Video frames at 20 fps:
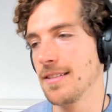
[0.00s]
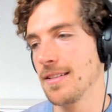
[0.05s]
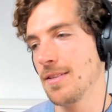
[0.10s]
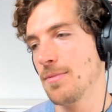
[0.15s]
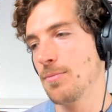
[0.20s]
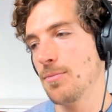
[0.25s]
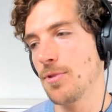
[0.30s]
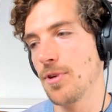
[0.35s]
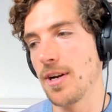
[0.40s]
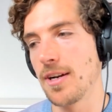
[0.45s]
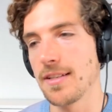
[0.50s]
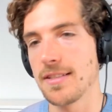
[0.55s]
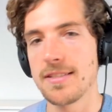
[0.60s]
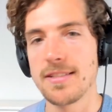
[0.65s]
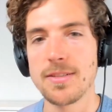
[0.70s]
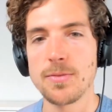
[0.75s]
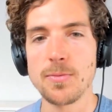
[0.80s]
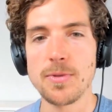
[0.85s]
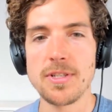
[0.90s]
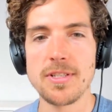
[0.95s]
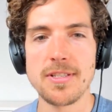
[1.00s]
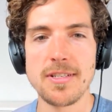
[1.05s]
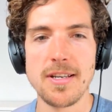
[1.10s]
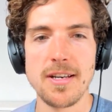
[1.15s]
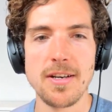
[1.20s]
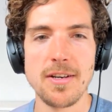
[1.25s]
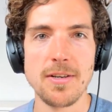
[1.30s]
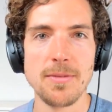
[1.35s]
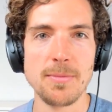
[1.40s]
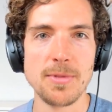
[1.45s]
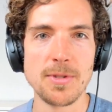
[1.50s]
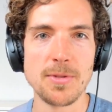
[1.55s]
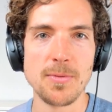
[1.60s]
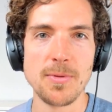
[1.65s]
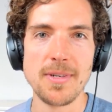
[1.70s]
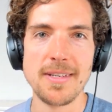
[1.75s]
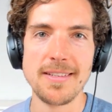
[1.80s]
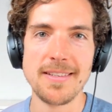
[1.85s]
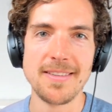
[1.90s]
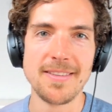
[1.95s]
products did we sell
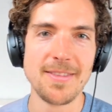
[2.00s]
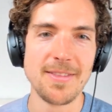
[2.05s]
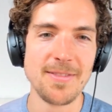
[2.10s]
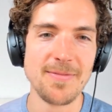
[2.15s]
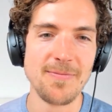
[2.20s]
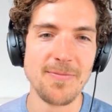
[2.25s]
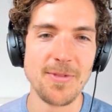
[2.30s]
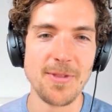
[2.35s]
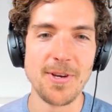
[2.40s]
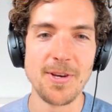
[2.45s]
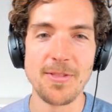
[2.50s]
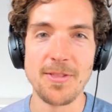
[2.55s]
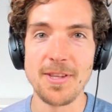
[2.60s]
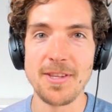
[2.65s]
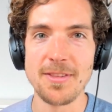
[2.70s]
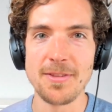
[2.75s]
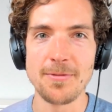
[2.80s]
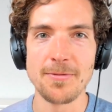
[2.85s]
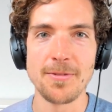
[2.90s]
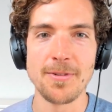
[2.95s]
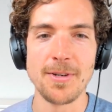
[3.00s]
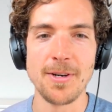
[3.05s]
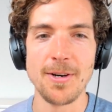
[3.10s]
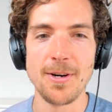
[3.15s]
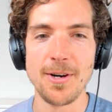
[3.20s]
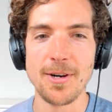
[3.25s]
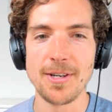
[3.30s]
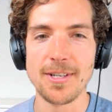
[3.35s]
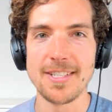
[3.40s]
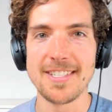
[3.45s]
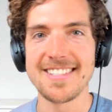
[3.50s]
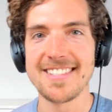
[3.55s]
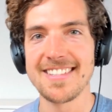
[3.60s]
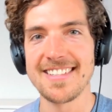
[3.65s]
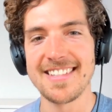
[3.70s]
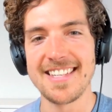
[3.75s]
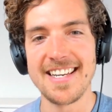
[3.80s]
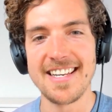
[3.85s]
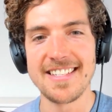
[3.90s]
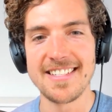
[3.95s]
between 13th of August
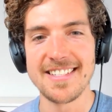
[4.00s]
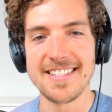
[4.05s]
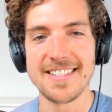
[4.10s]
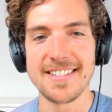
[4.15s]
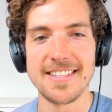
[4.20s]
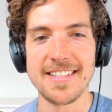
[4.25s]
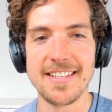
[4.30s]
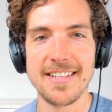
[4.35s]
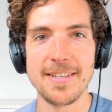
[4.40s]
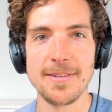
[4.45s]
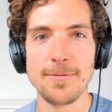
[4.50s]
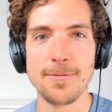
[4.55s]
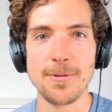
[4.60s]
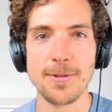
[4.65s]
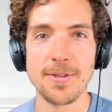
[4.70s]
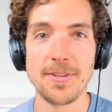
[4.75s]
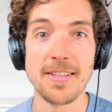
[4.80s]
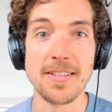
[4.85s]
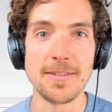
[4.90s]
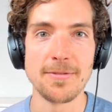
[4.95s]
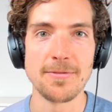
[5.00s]
and 14th of